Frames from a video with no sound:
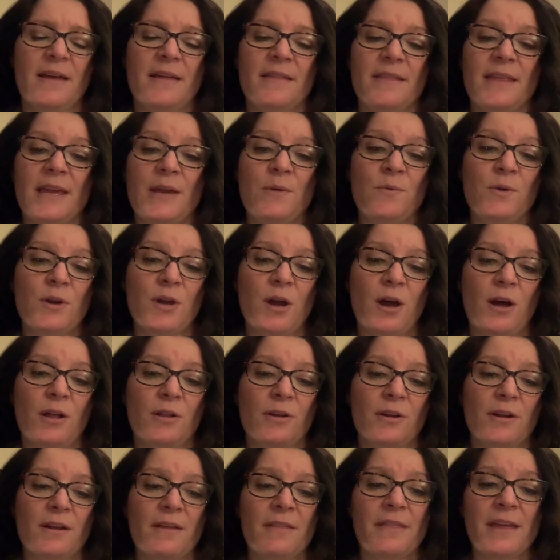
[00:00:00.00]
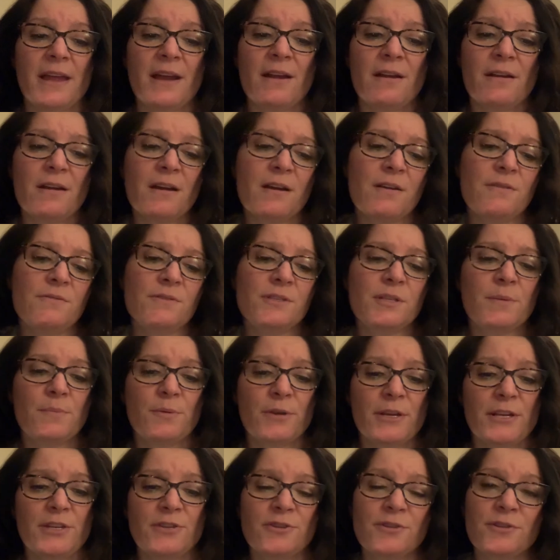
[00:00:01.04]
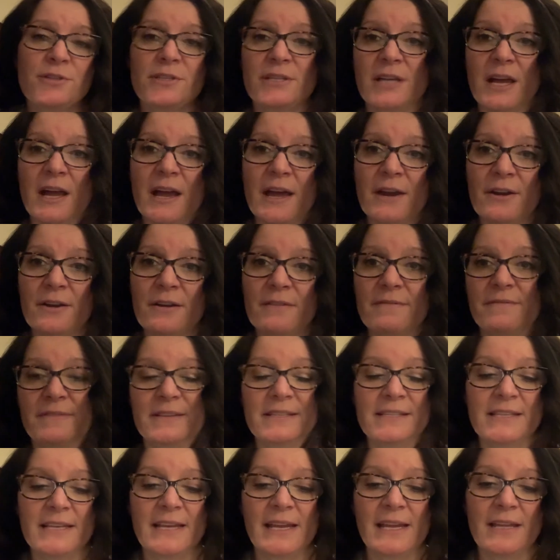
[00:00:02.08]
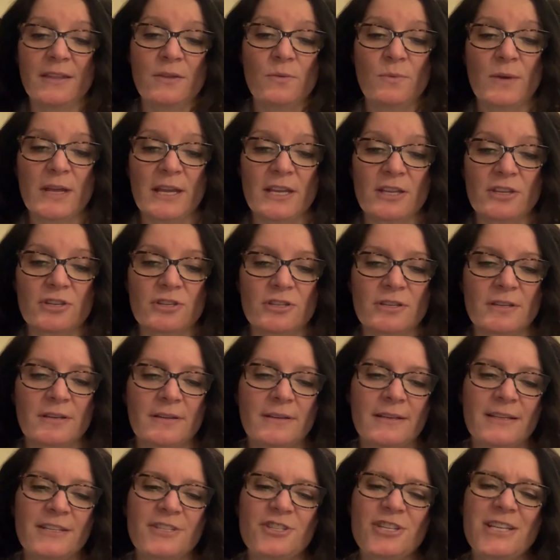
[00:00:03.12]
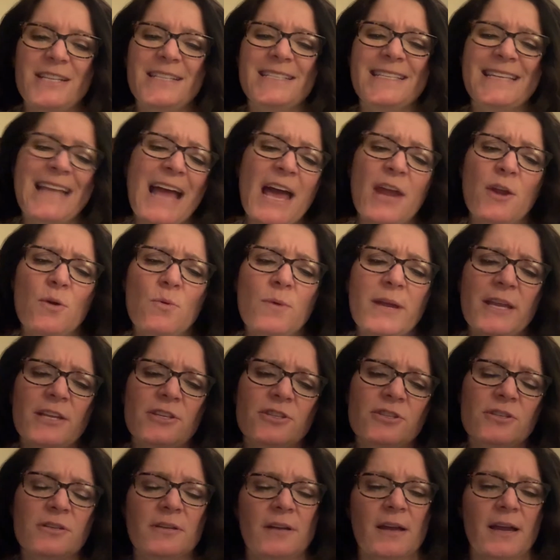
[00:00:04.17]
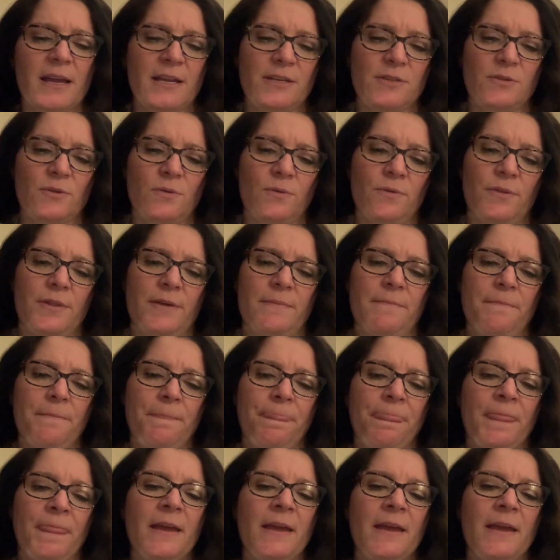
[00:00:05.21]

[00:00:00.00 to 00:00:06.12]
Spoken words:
They would holler, "There goes the preacher's daughter visiting the witch." "She's not a witch," I told them.